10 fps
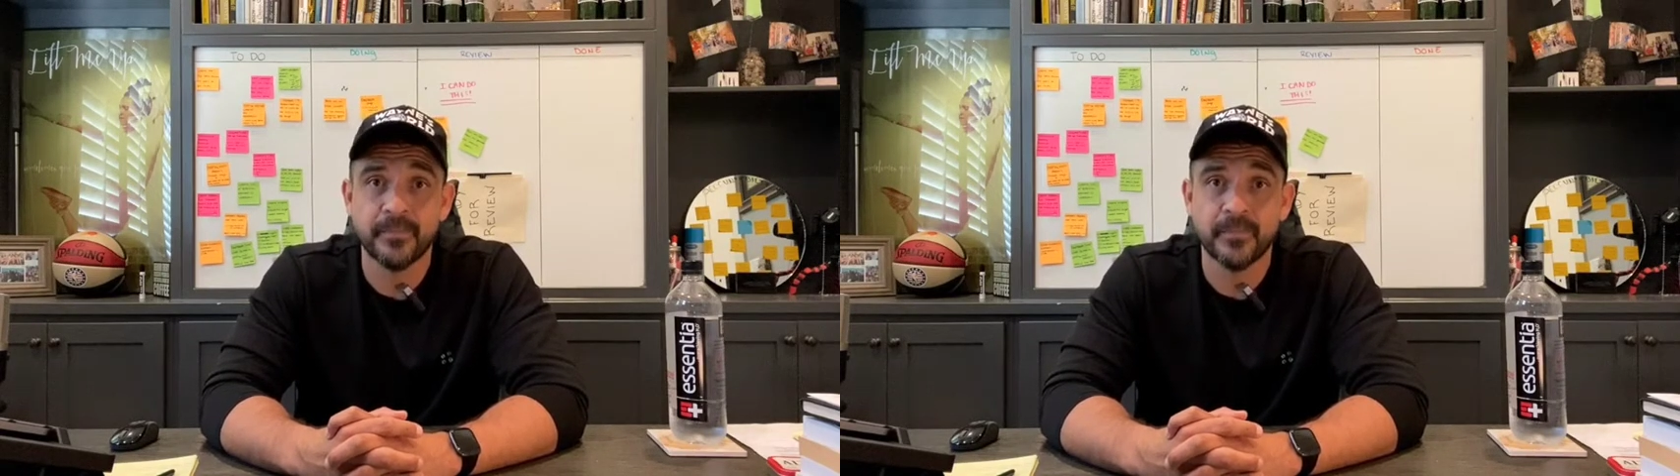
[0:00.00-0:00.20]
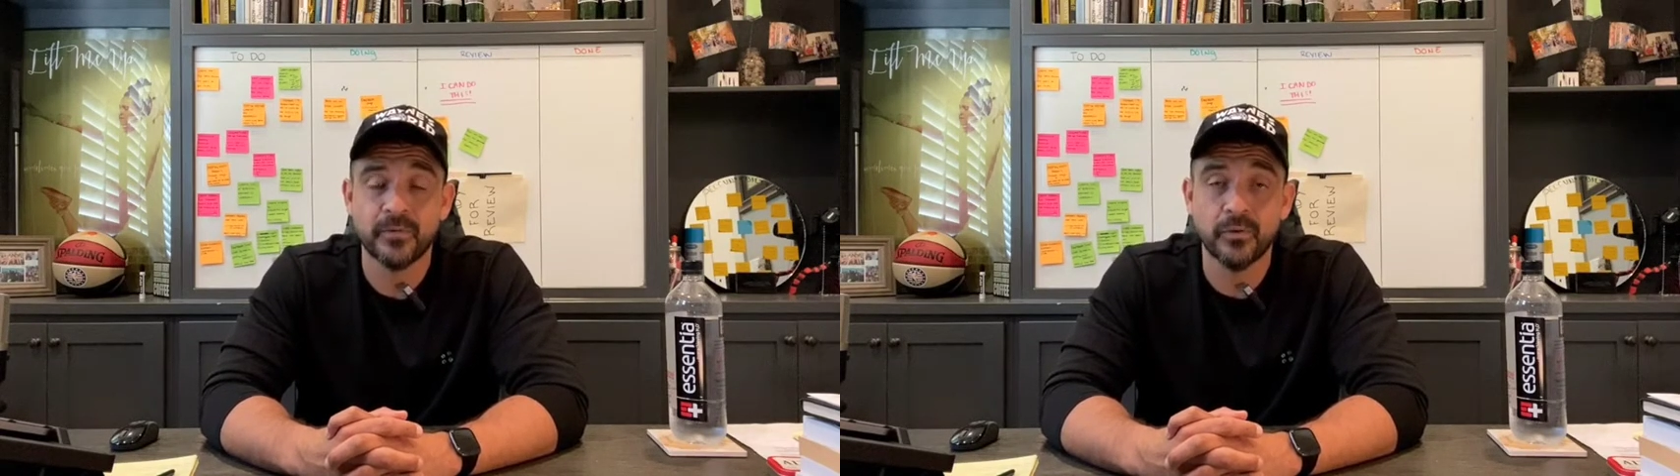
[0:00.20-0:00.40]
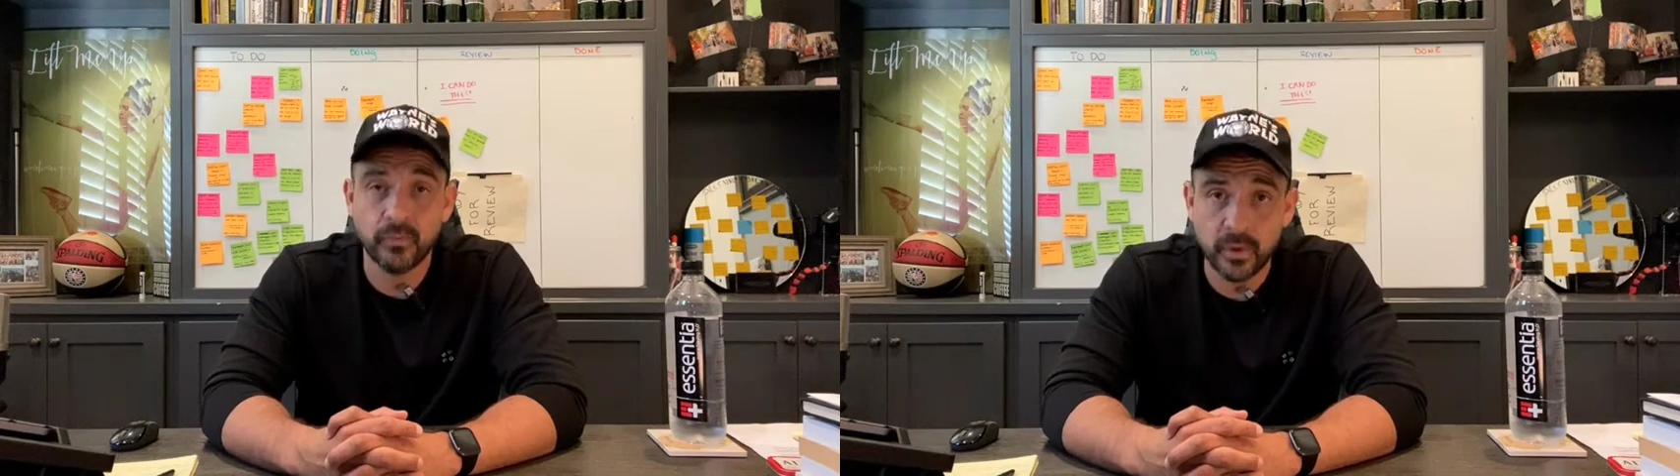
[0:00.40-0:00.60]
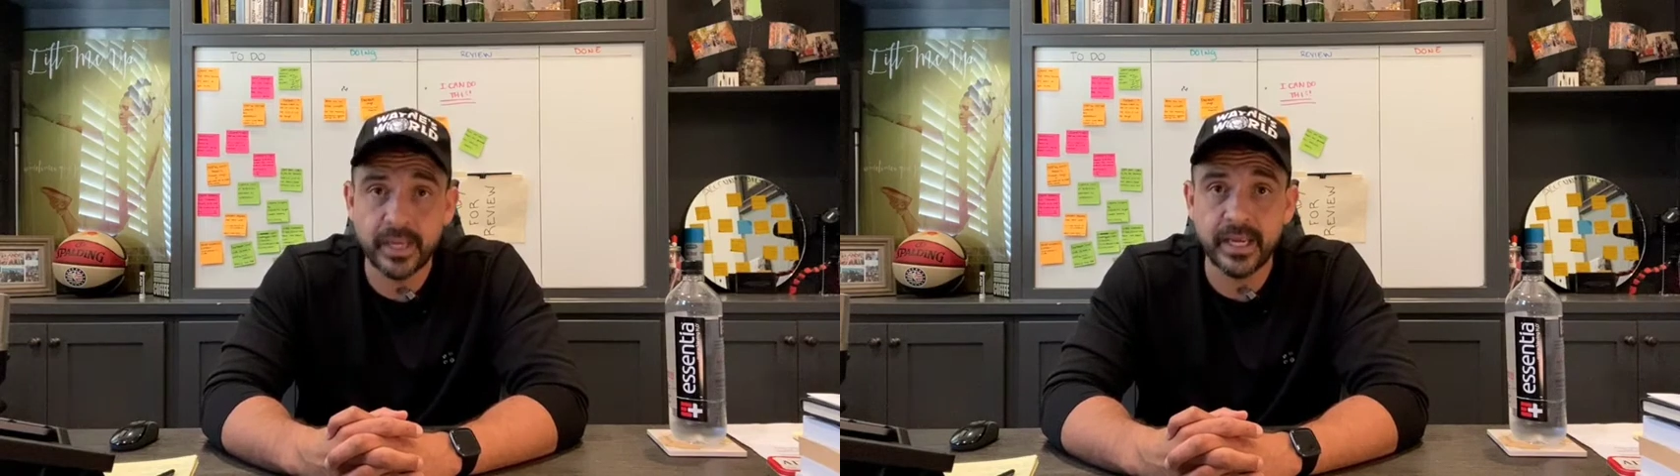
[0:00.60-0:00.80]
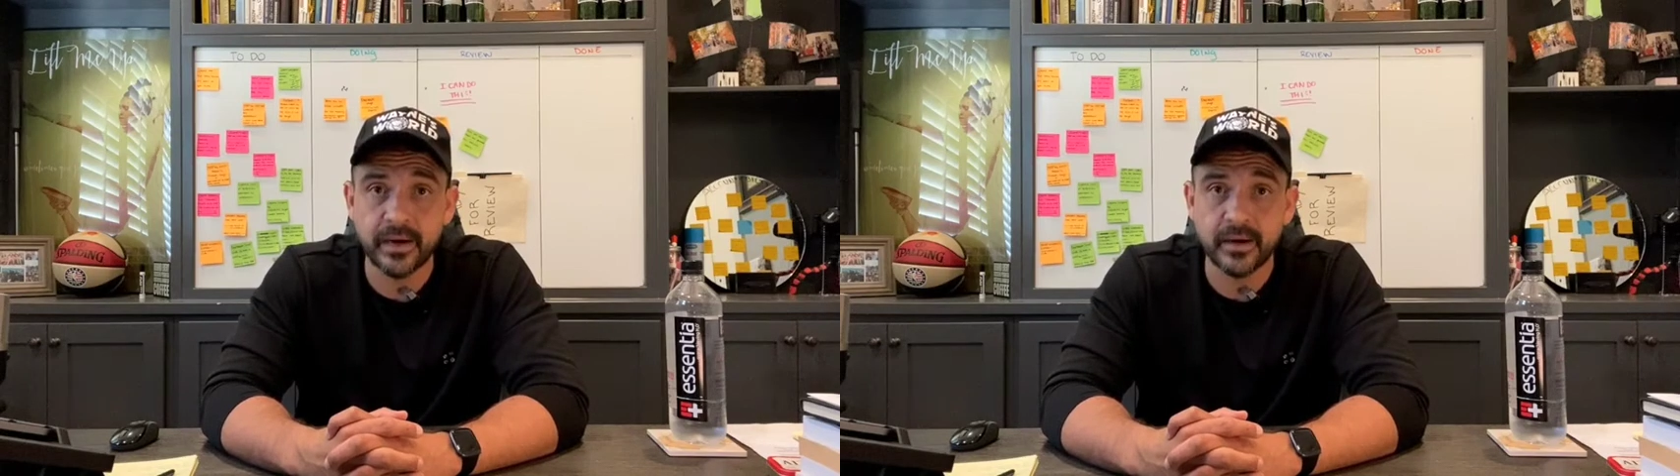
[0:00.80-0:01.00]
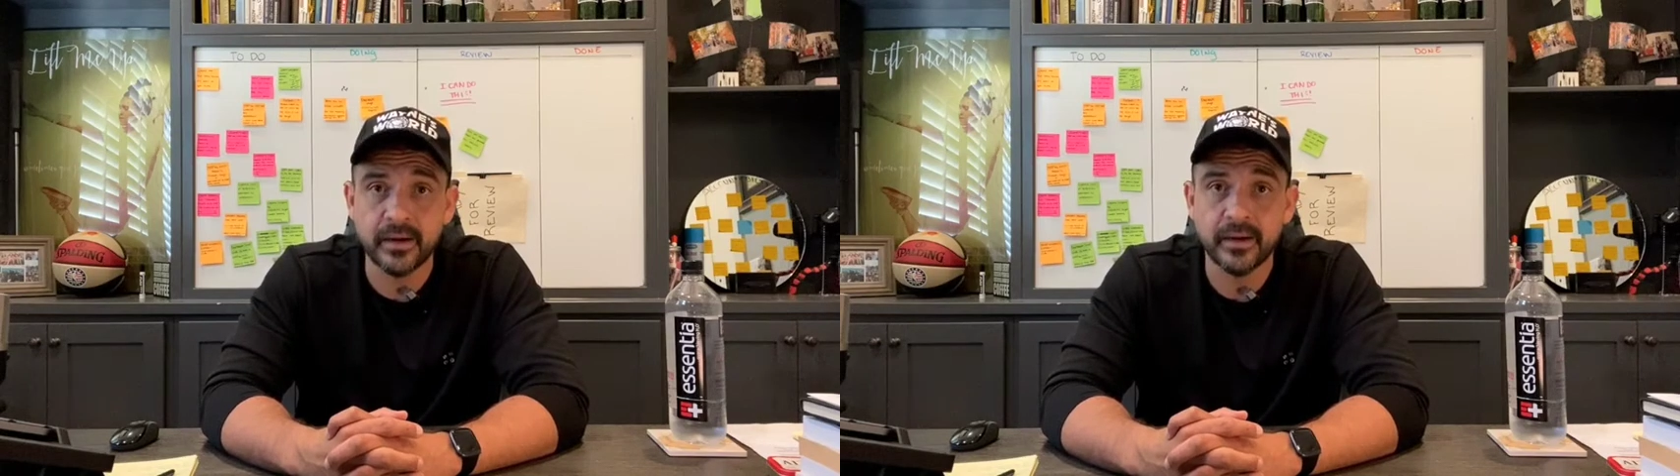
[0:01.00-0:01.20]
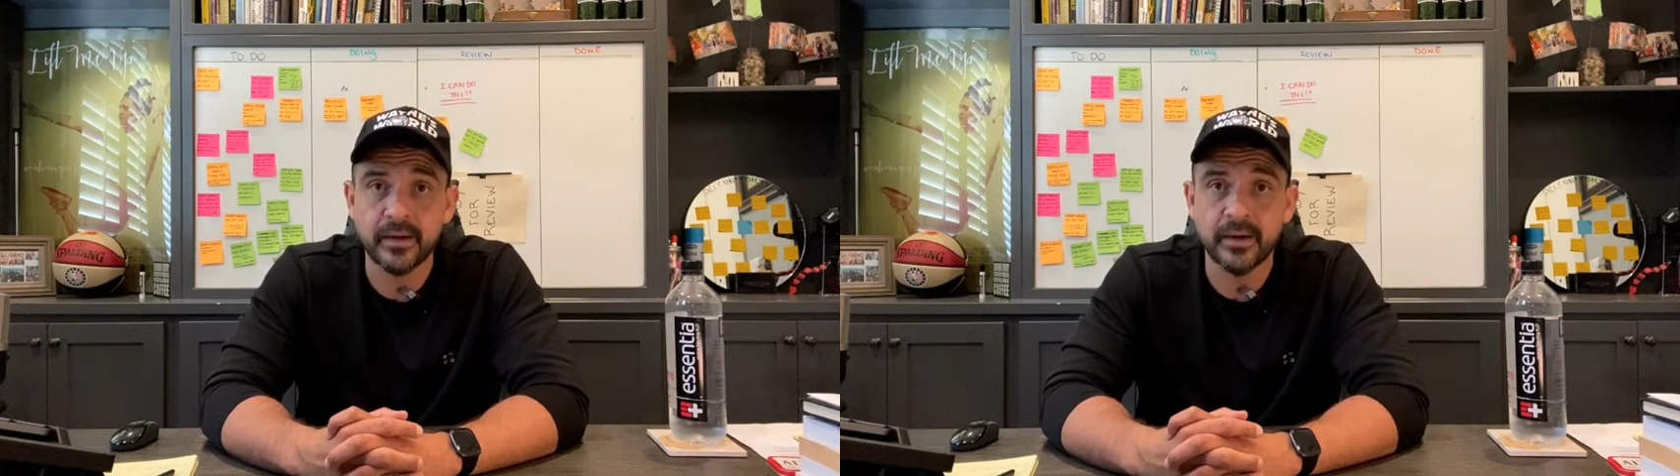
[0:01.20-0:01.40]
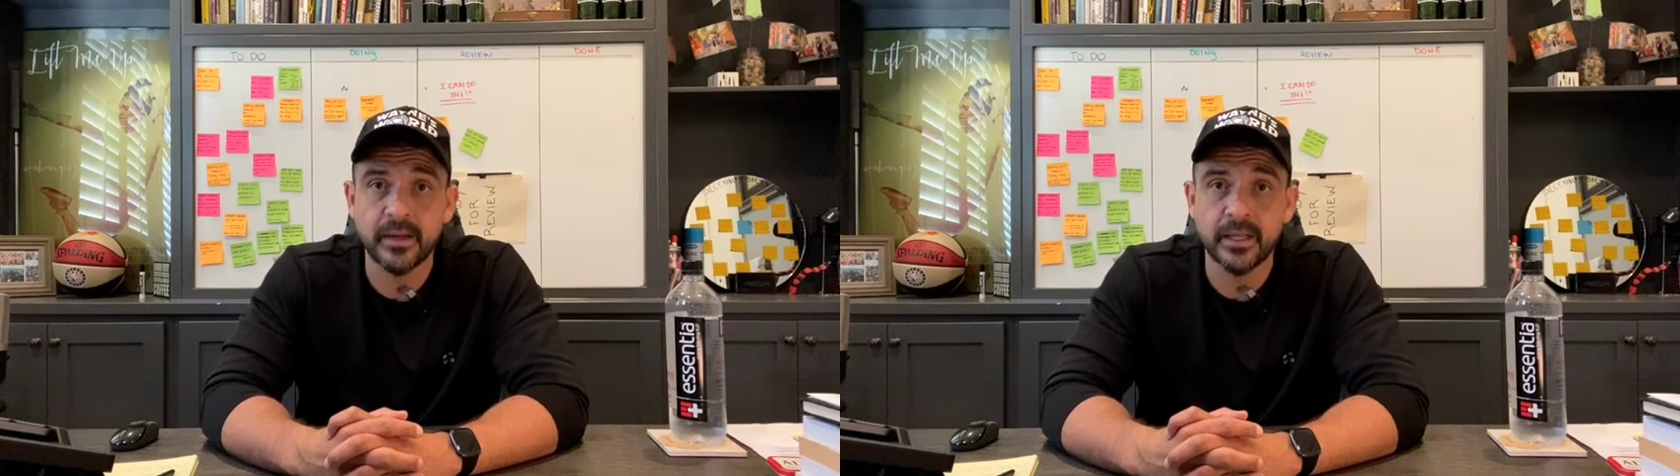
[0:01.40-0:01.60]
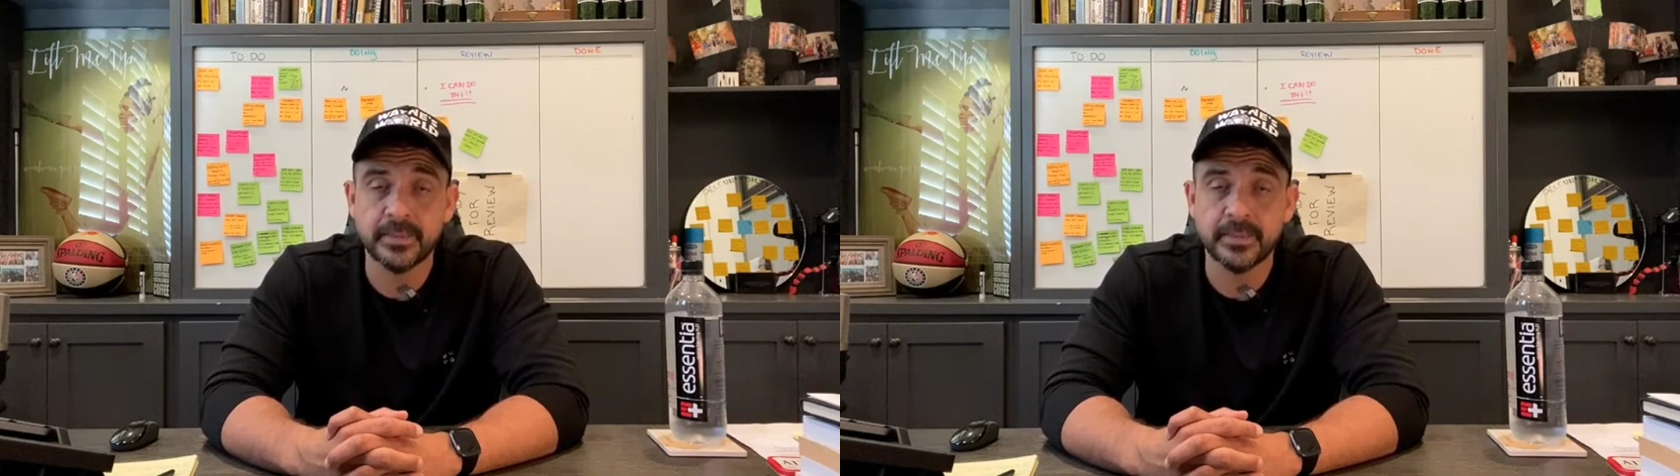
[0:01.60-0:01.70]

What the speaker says: So if we're here, it's